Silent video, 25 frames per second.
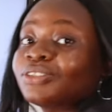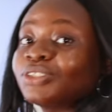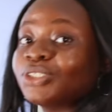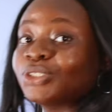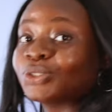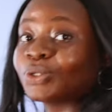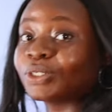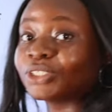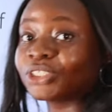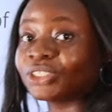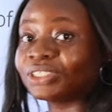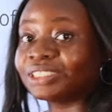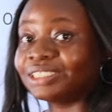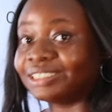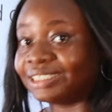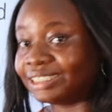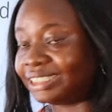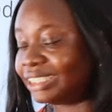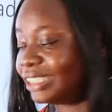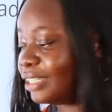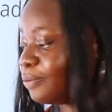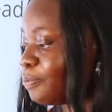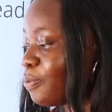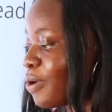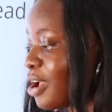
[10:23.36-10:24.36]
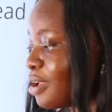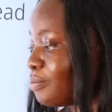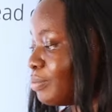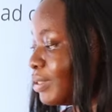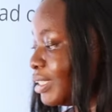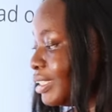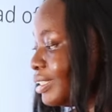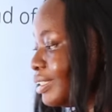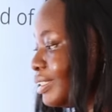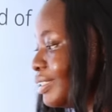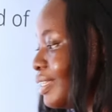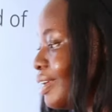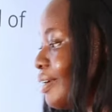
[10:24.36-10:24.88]
to this question is D, Prime
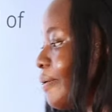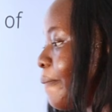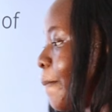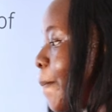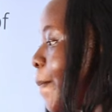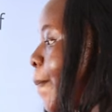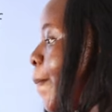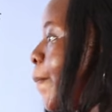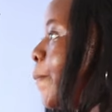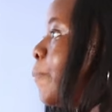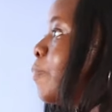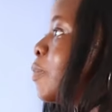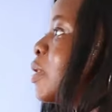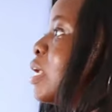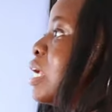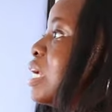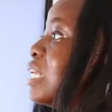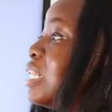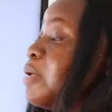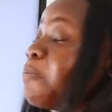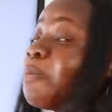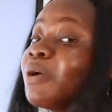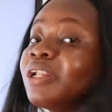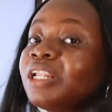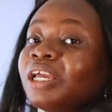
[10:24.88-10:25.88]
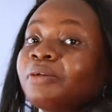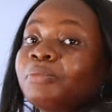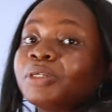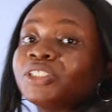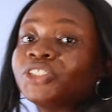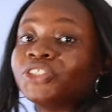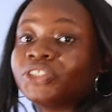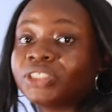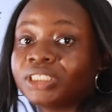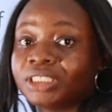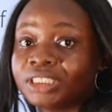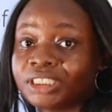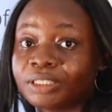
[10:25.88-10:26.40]
Minister. In the
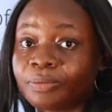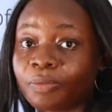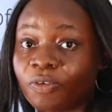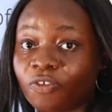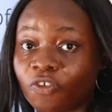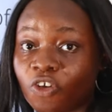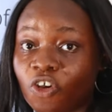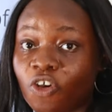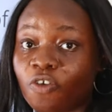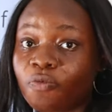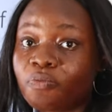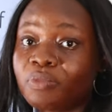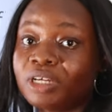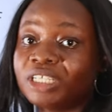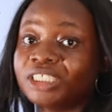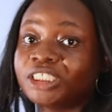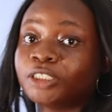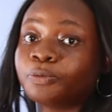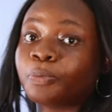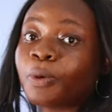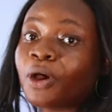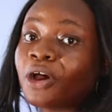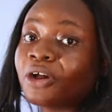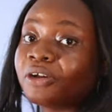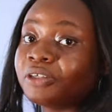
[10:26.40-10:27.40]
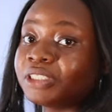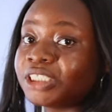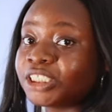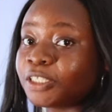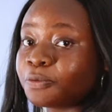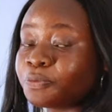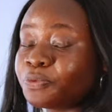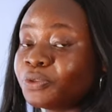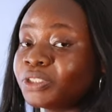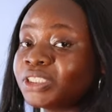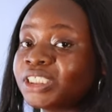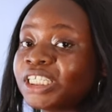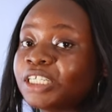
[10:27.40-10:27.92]
parliamentary system of government, power is
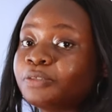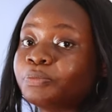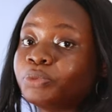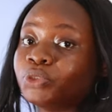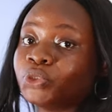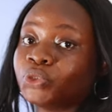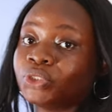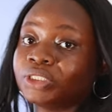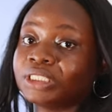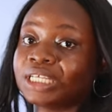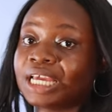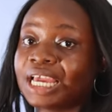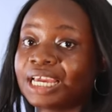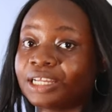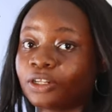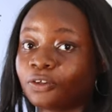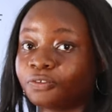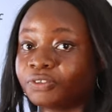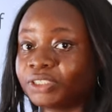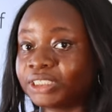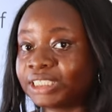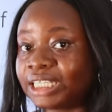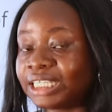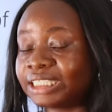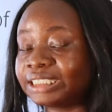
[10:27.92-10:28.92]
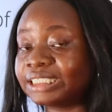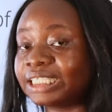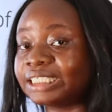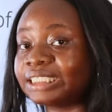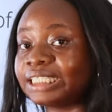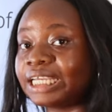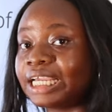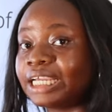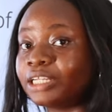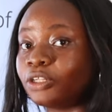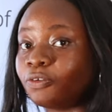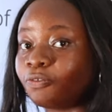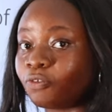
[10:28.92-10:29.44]
separated between the head of state and
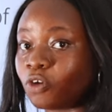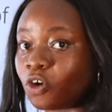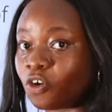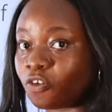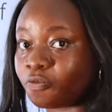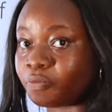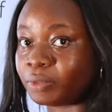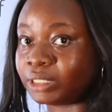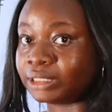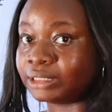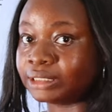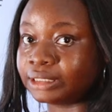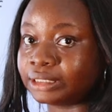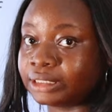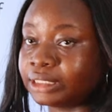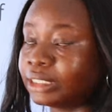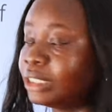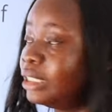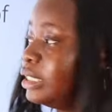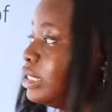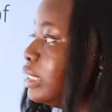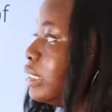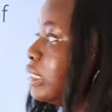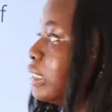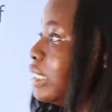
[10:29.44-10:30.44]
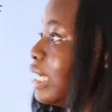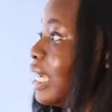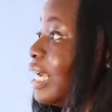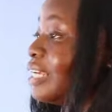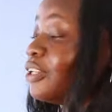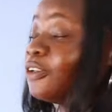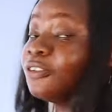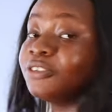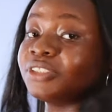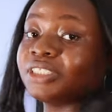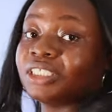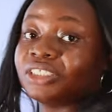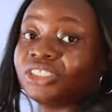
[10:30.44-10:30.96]
the head of government. The
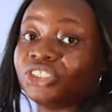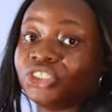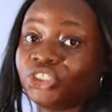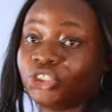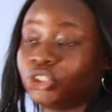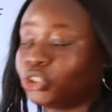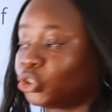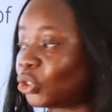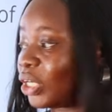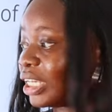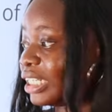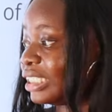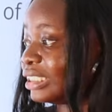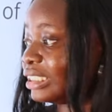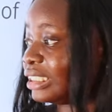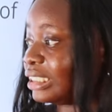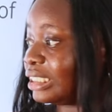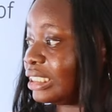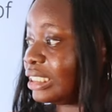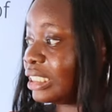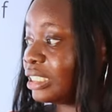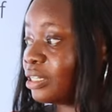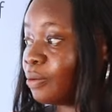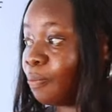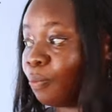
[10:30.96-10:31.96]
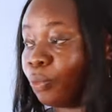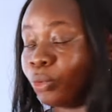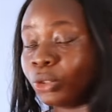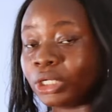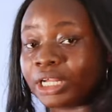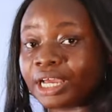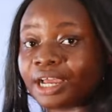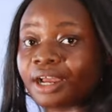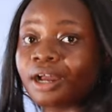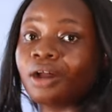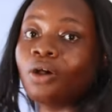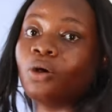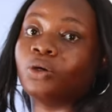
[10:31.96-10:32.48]
head of state is usually the
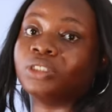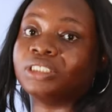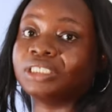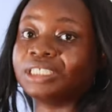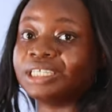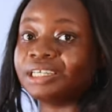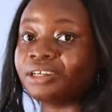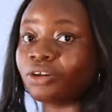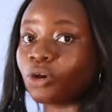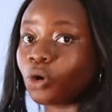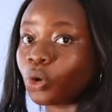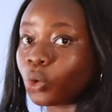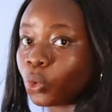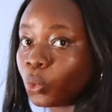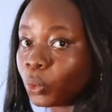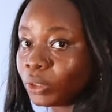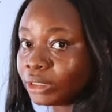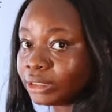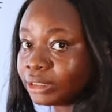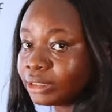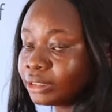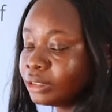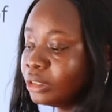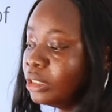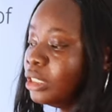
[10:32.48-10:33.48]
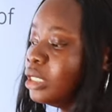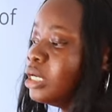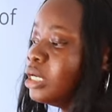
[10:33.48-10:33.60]
monarch or the king or queen,